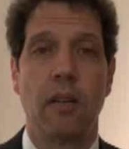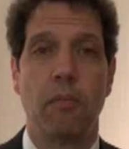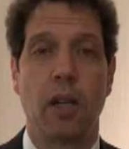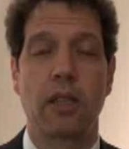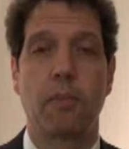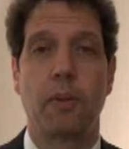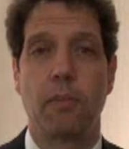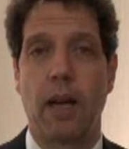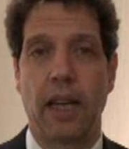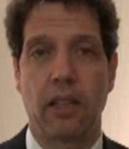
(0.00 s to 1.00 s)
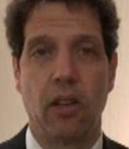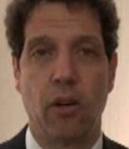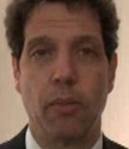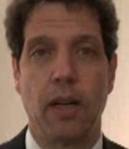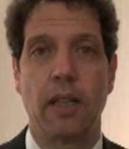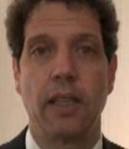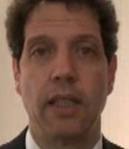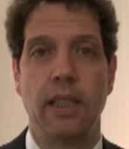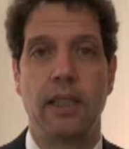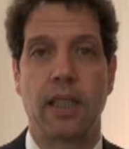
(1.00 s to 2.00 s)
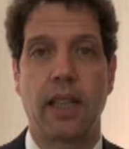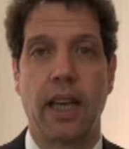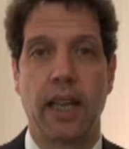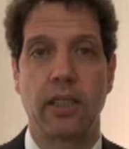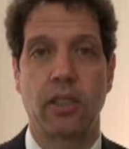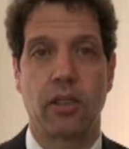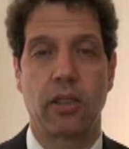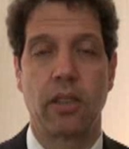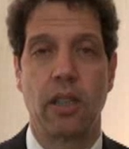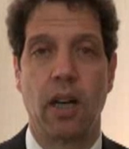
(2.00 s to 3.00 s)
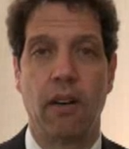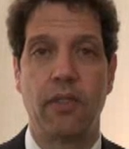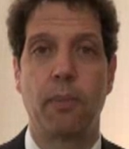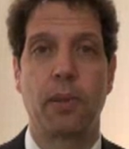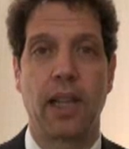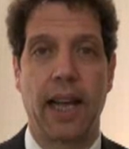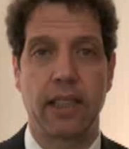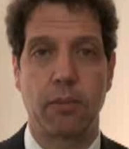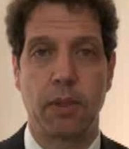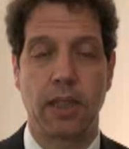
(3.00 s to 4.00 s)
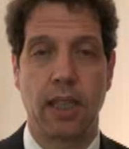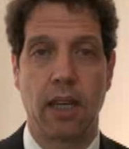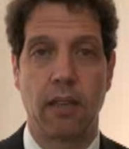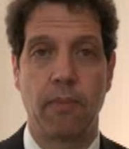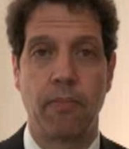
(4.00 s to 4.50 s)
Multiple myeloma is a cancer of the plasma cell.